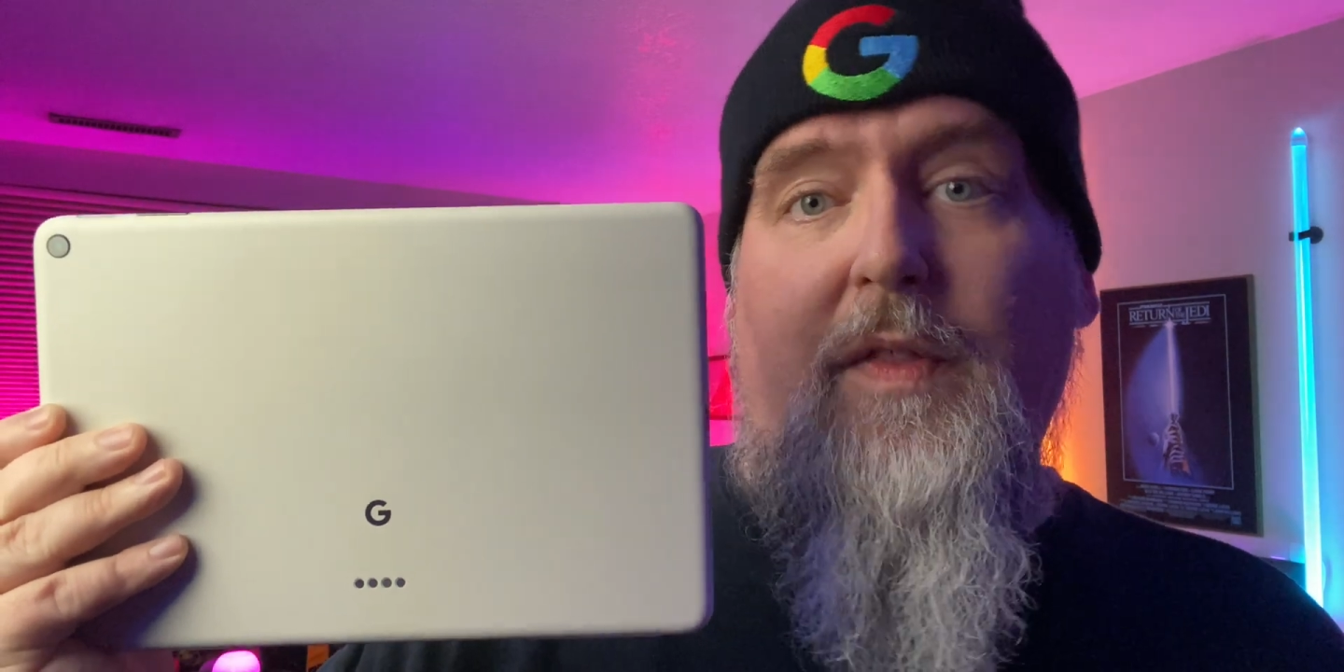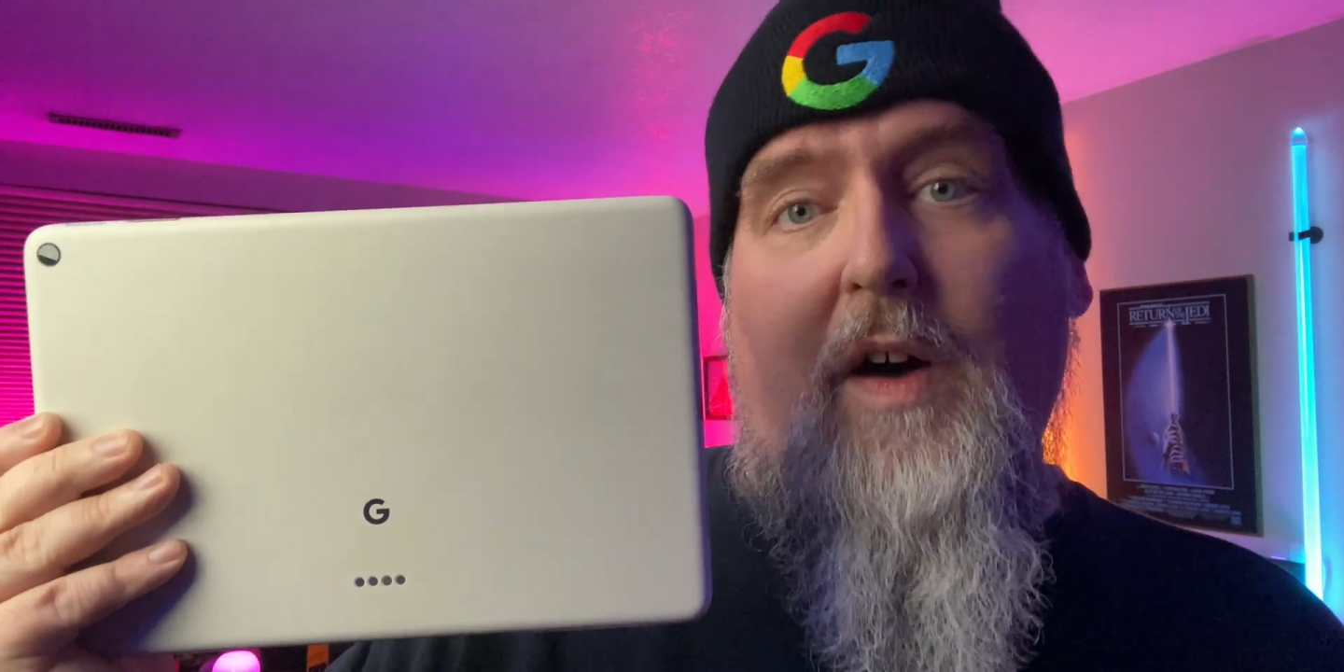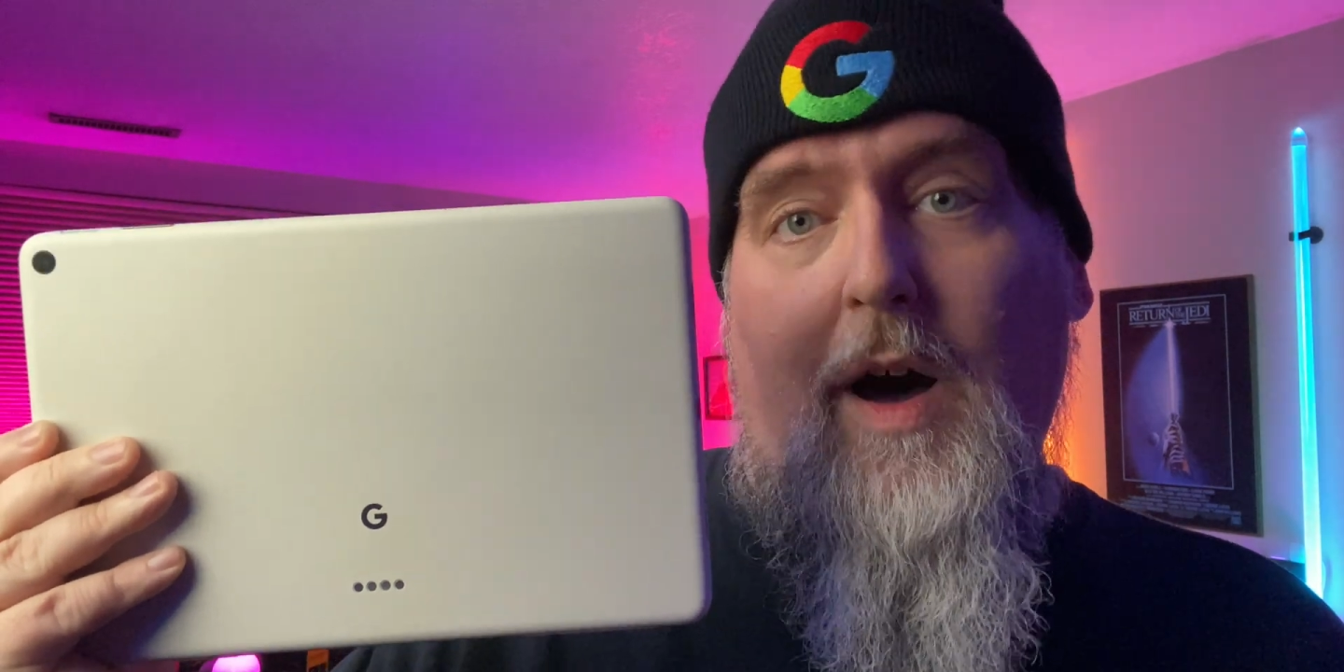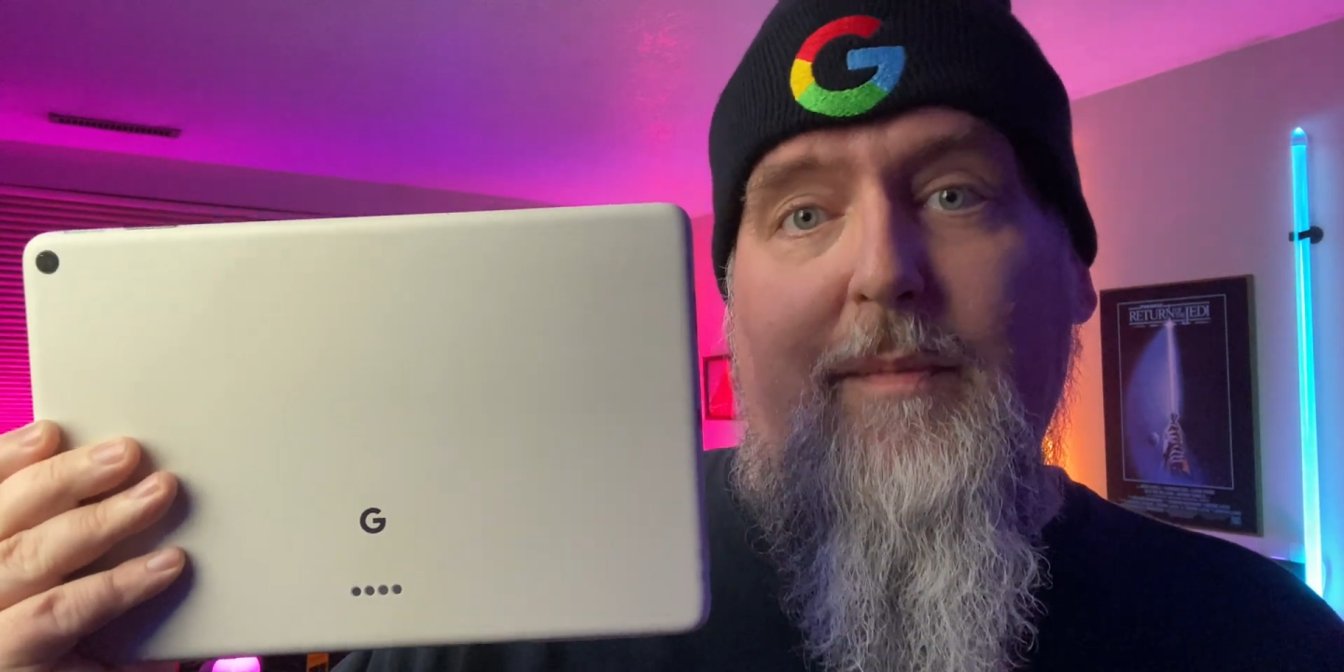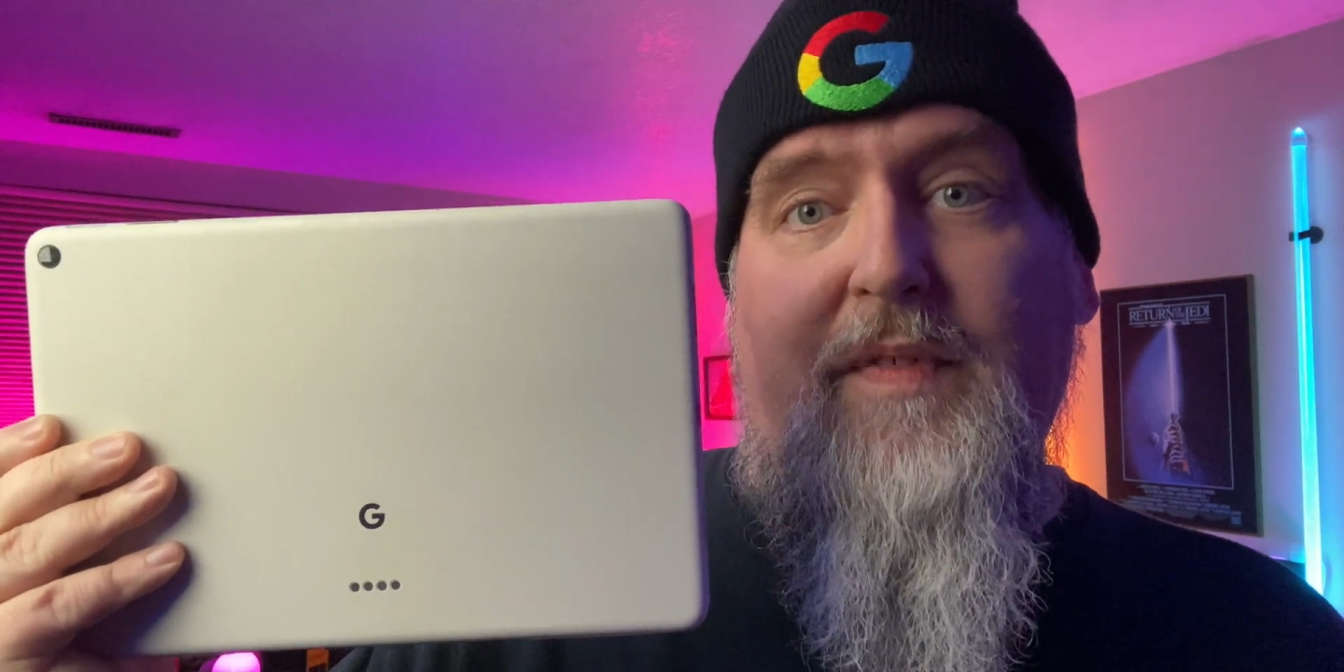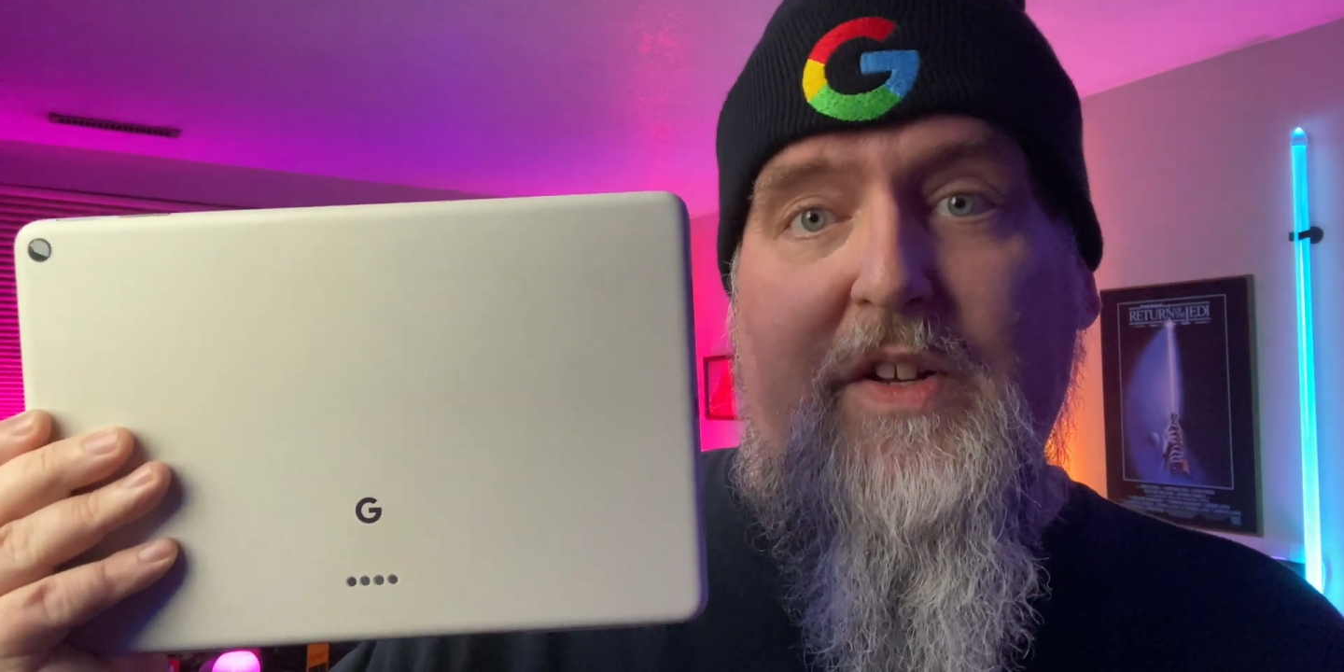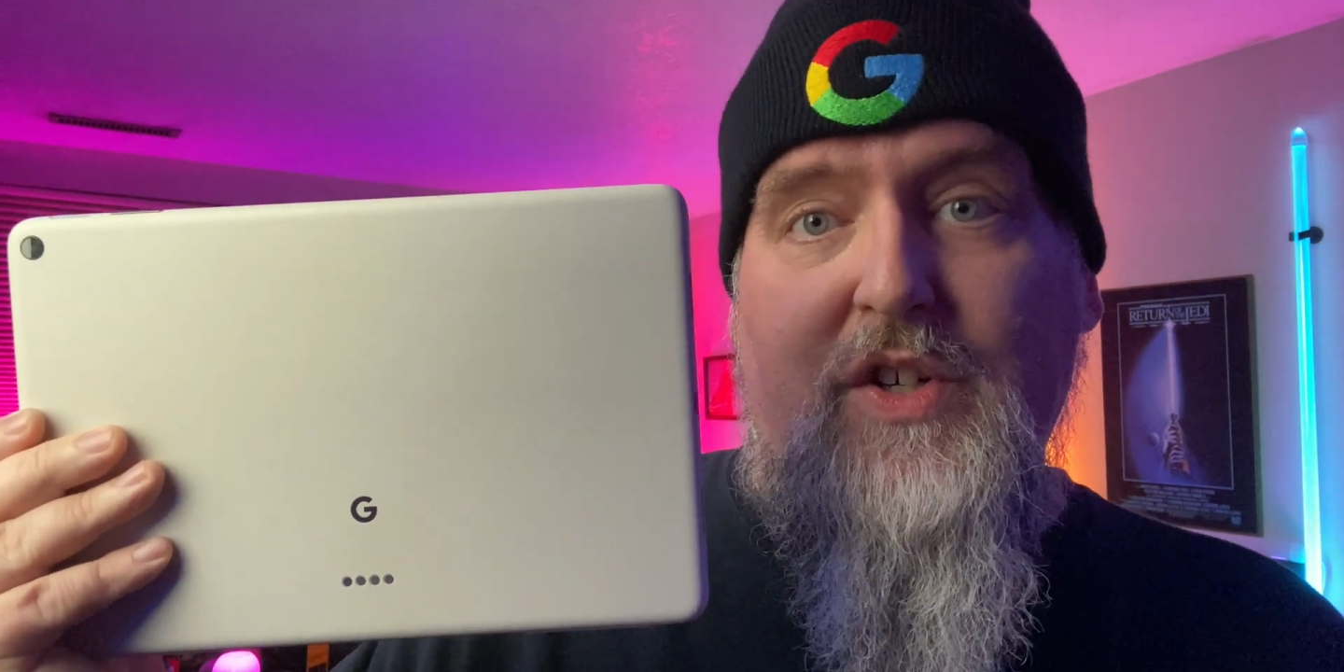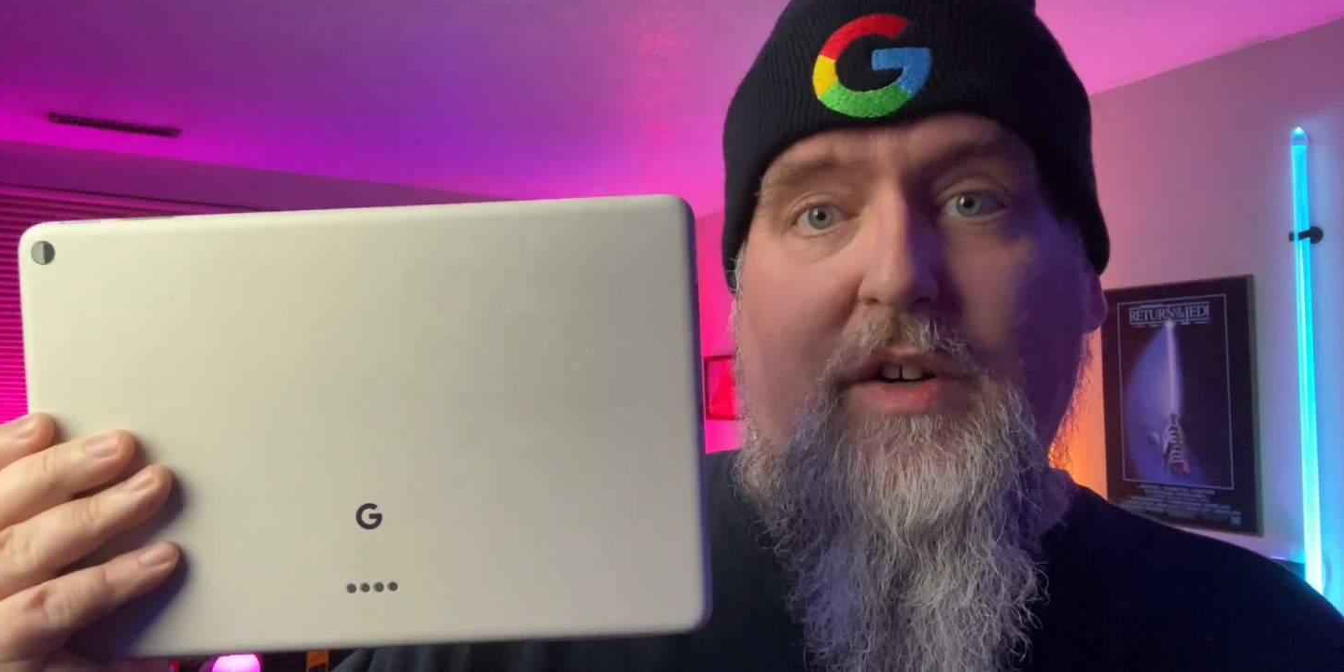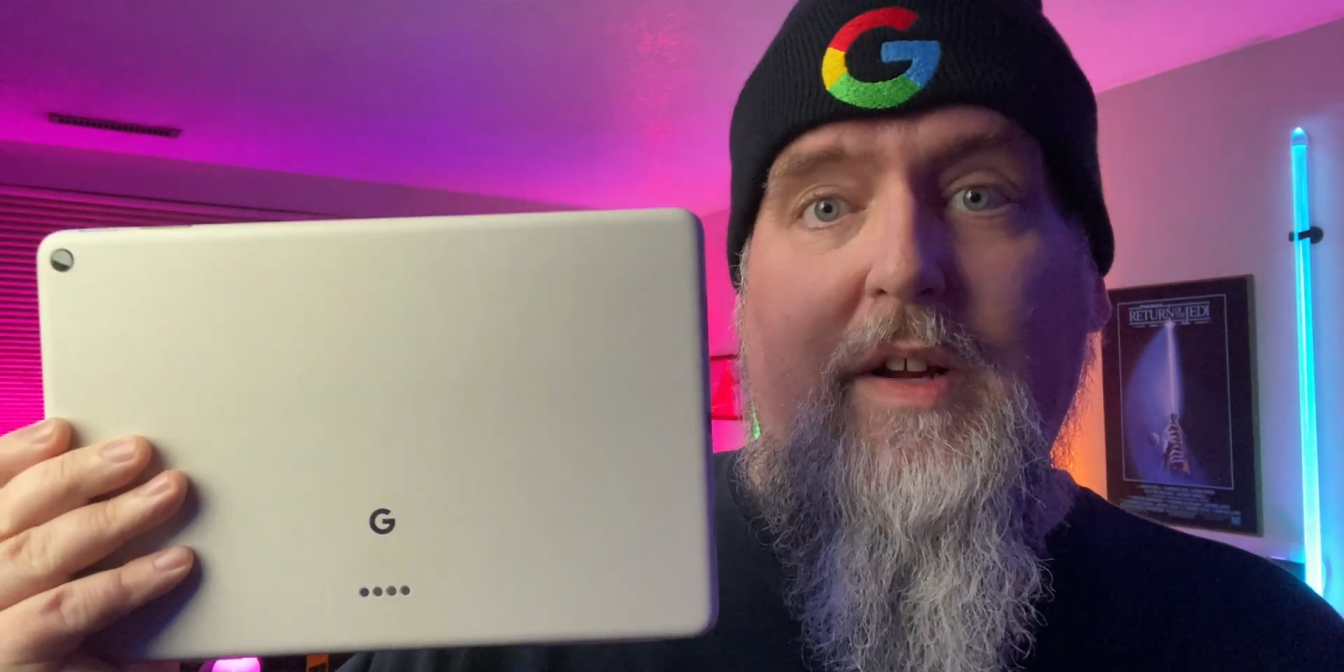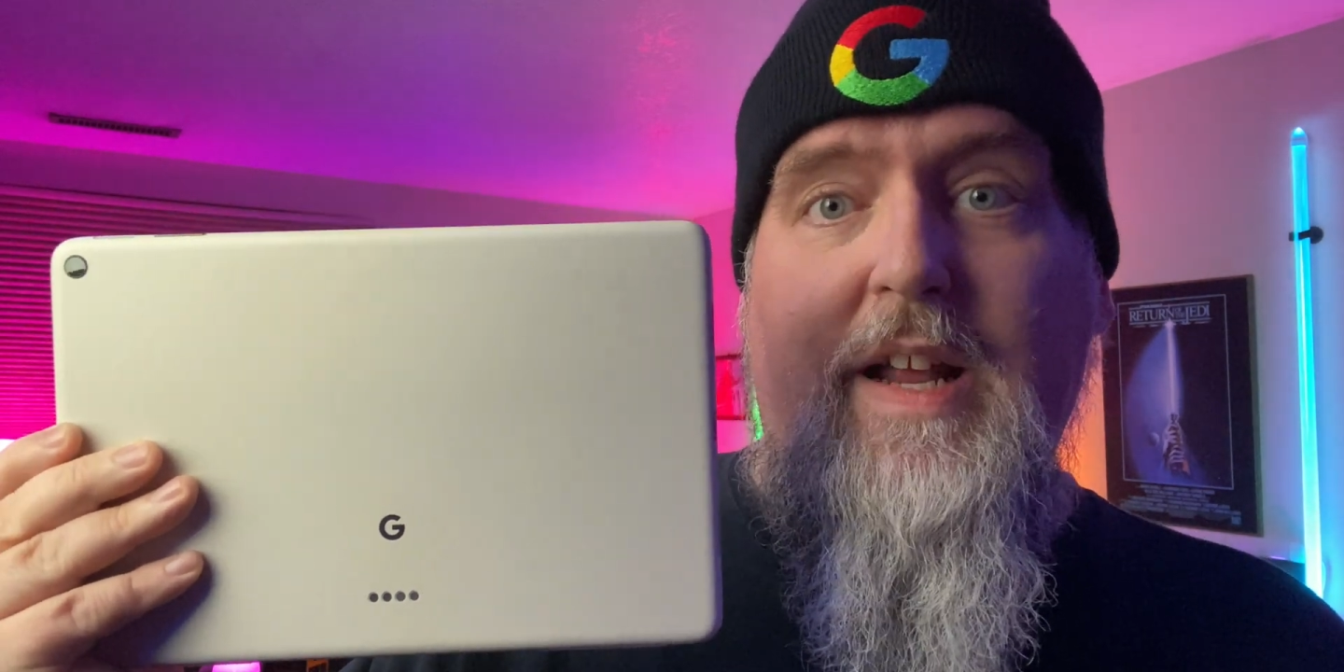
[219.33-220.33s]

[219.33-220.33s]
the hub feature